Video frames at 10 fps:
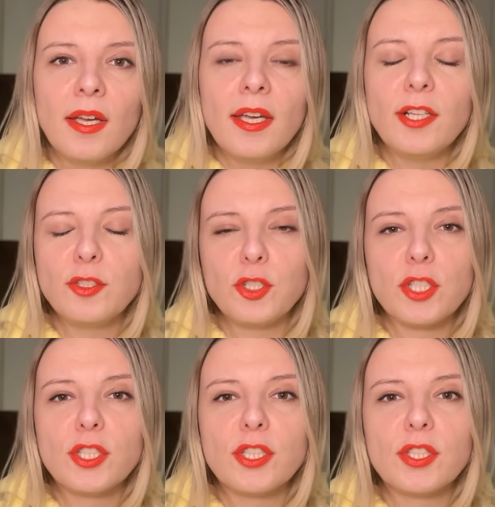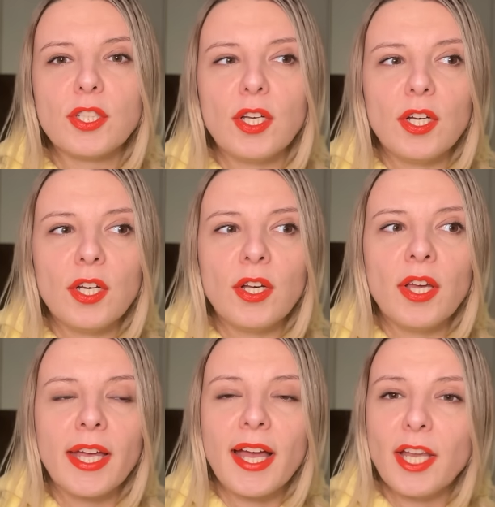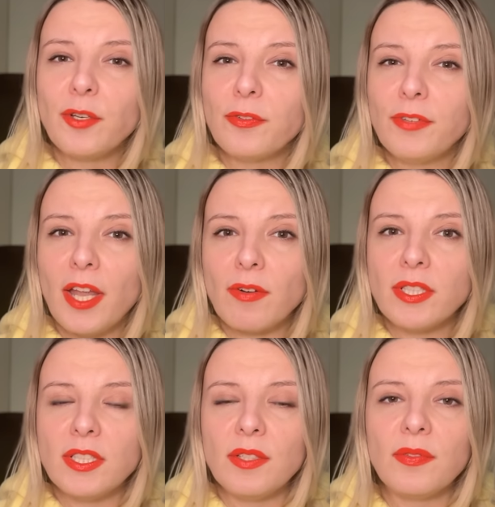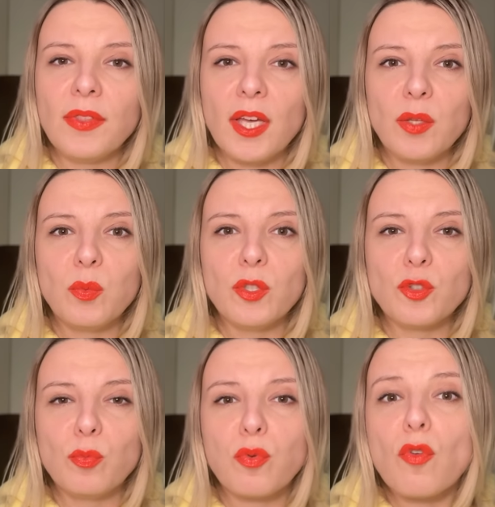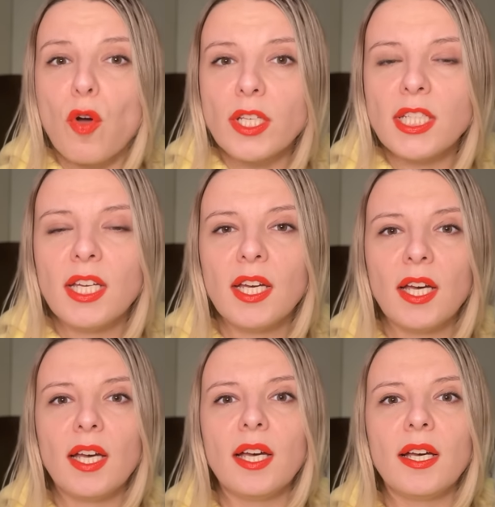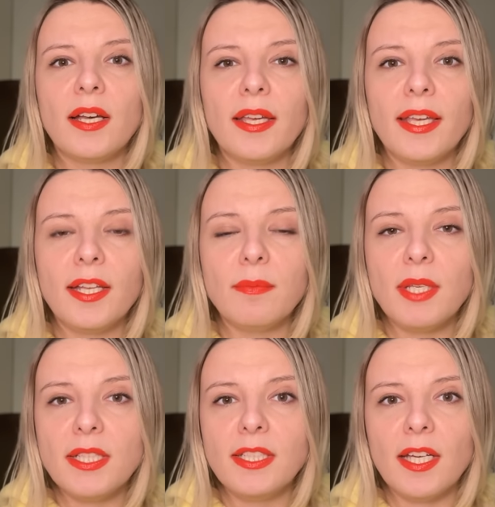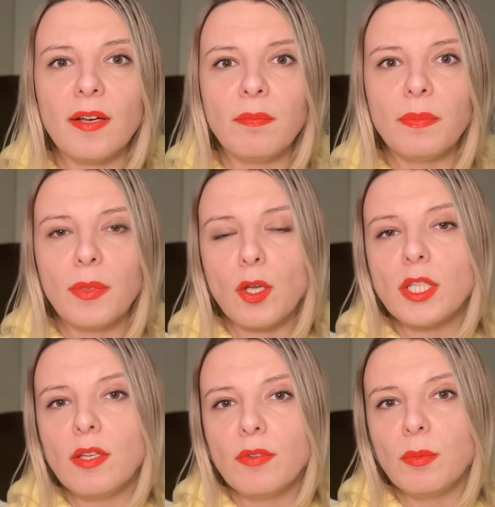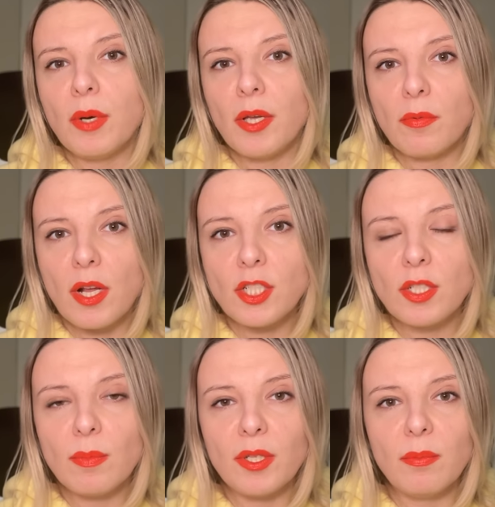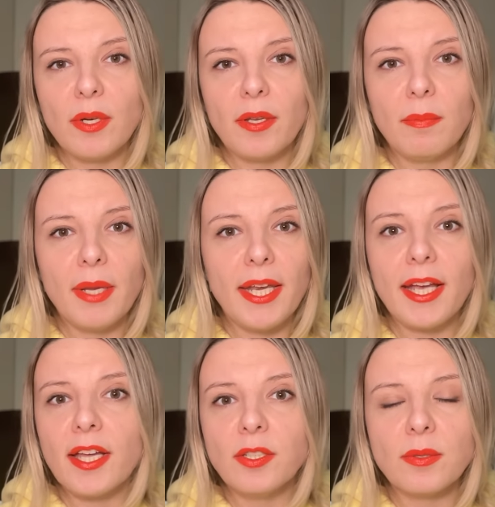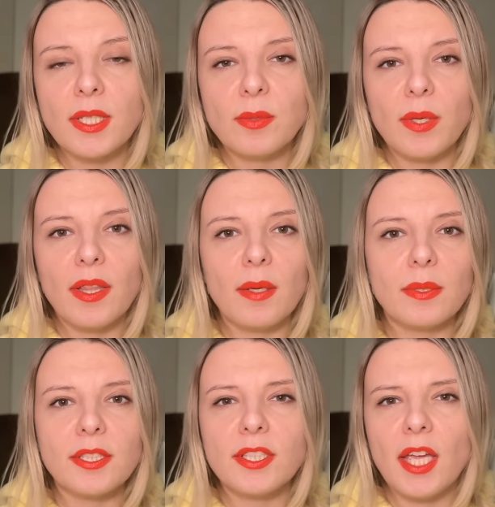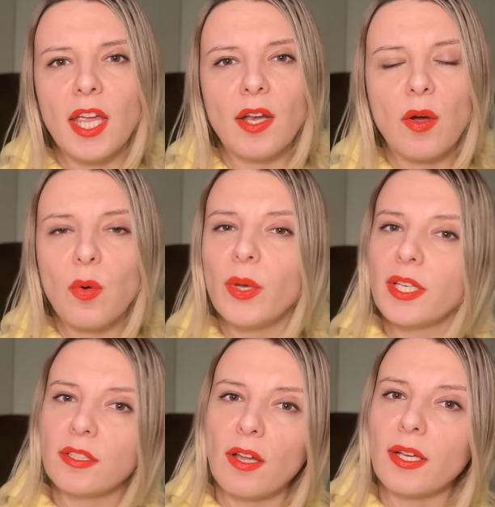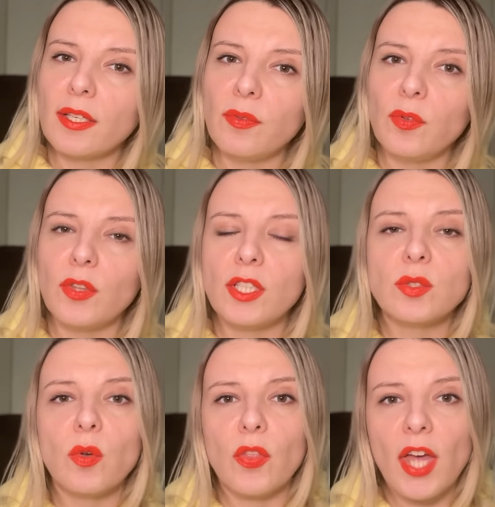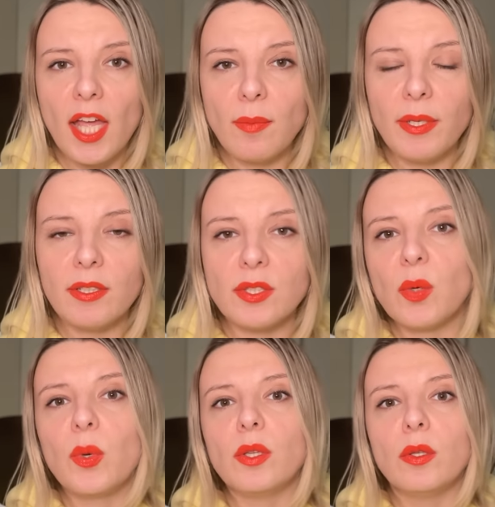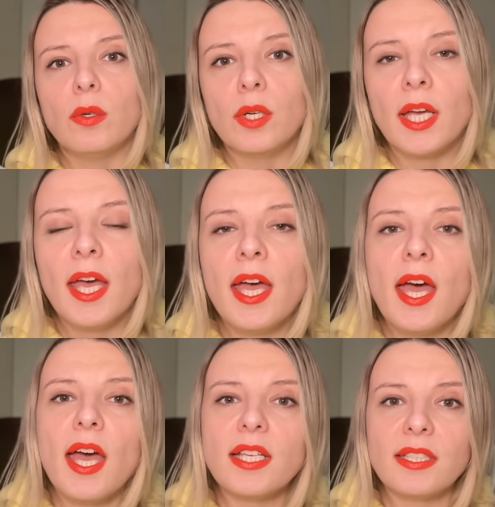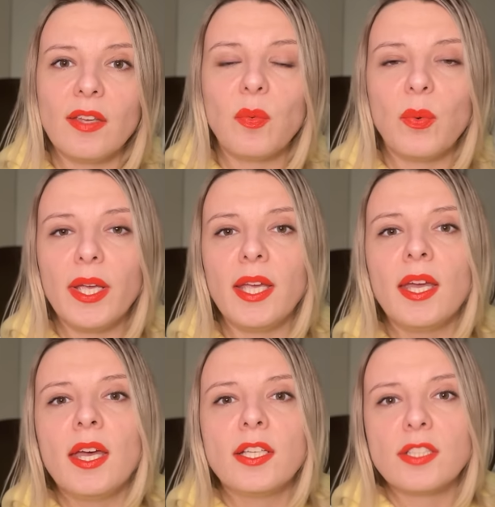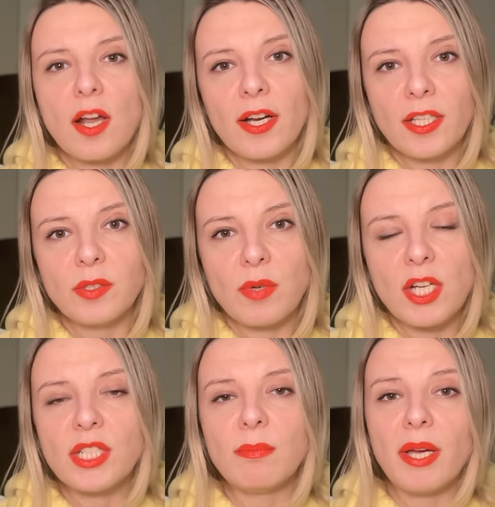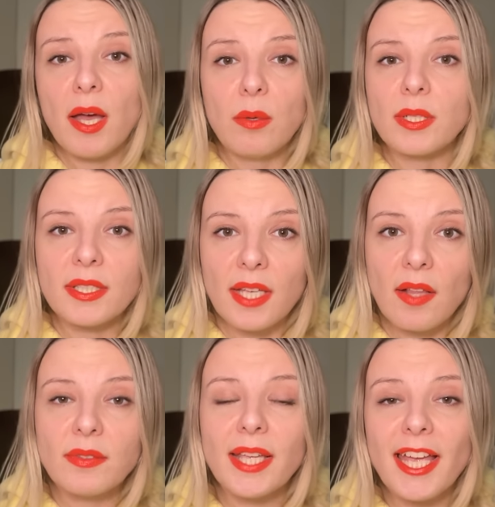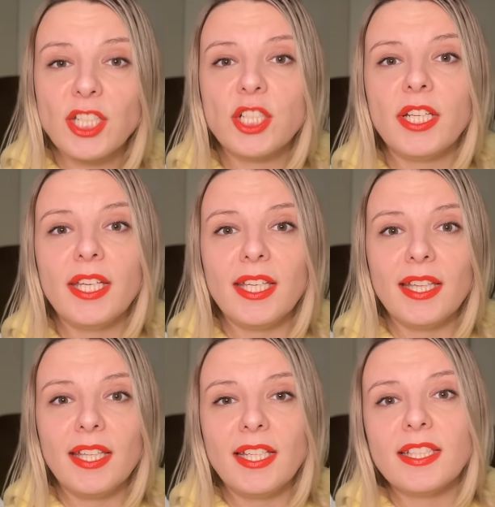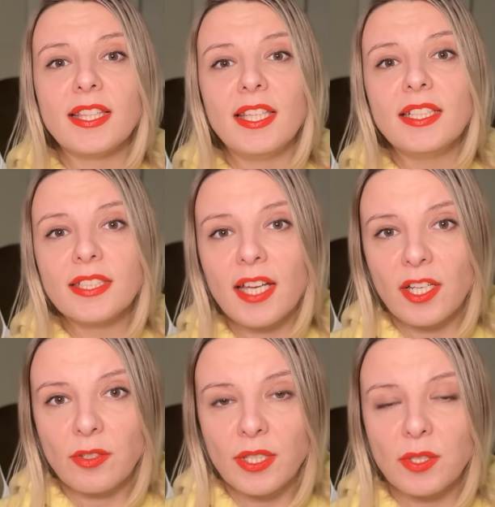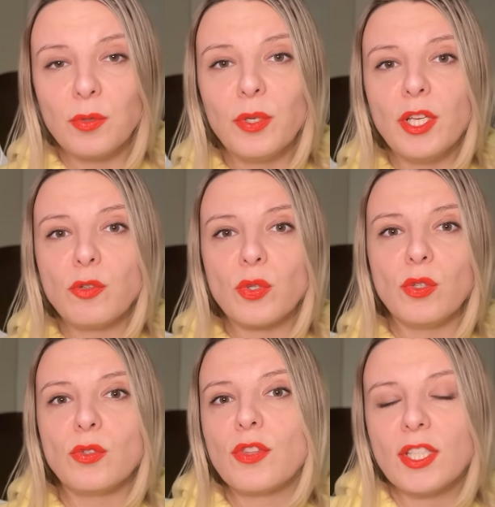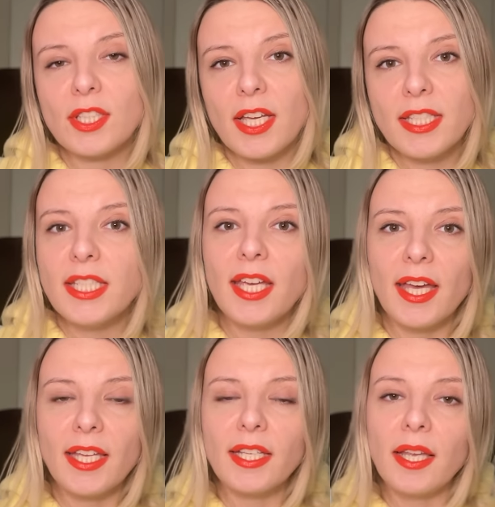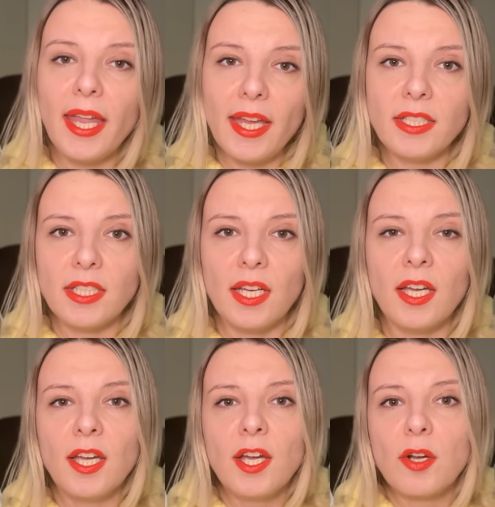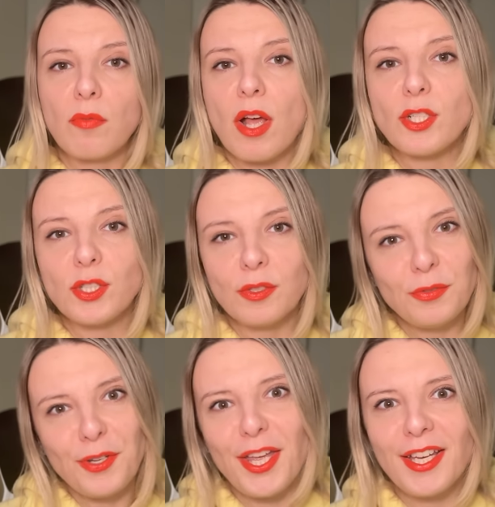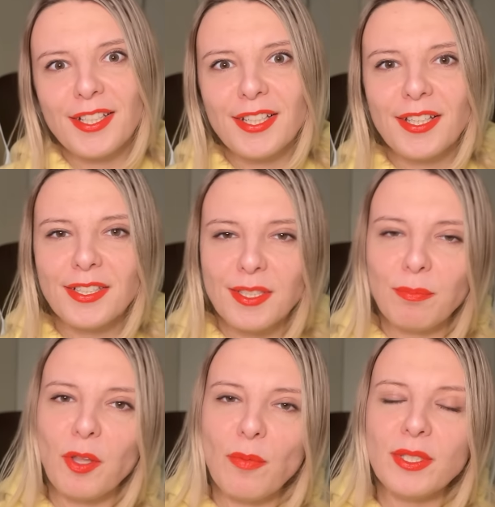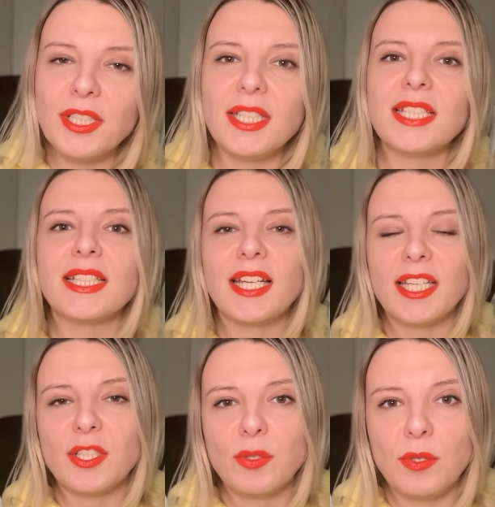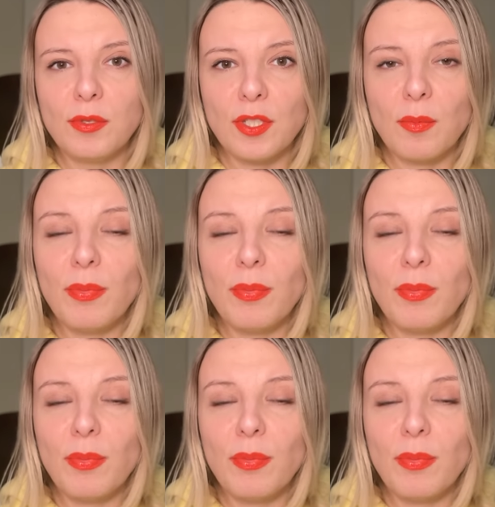It's just uh, a kind of narrative that was brought uh, in media, not even by Russia, but by many countries when they were saying, oh, we cannot give you this or that because it will look as if we target Russia by ourselves. Actually, it is these countries who introduced this idea and later Russian fake diplomacy decided to use it.